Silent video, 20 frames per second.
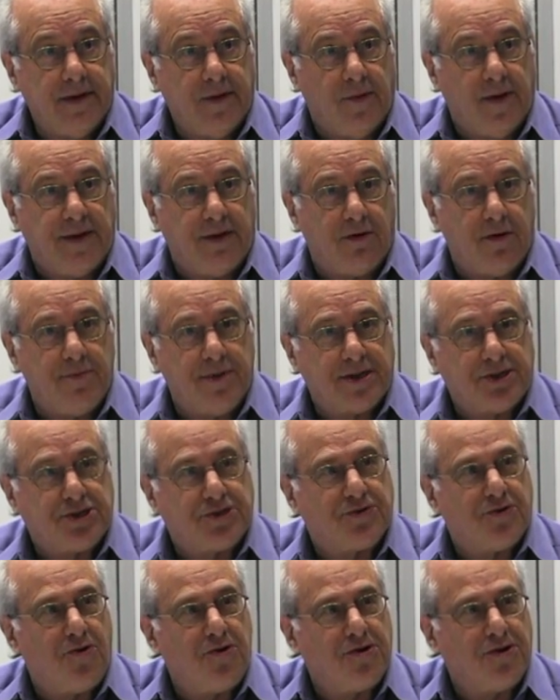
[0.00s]
When they're a bit
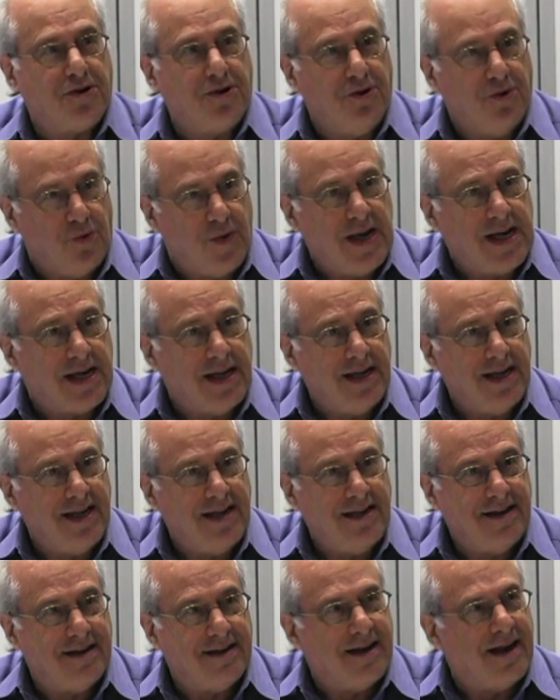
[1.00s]
stronger, weaken
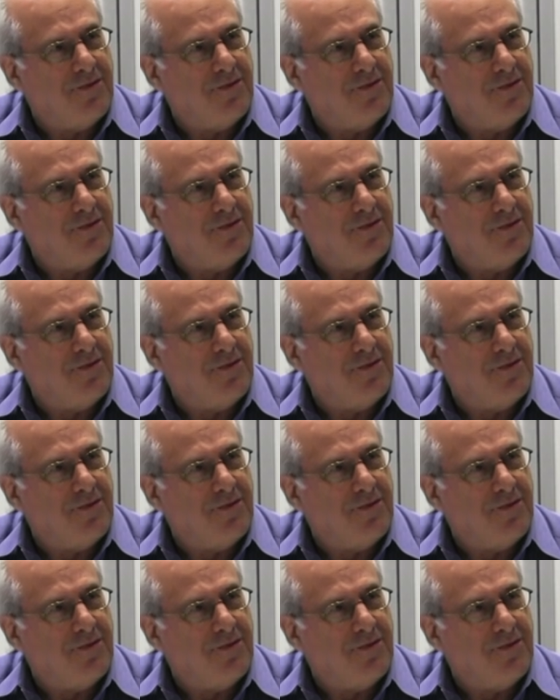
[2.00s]
it.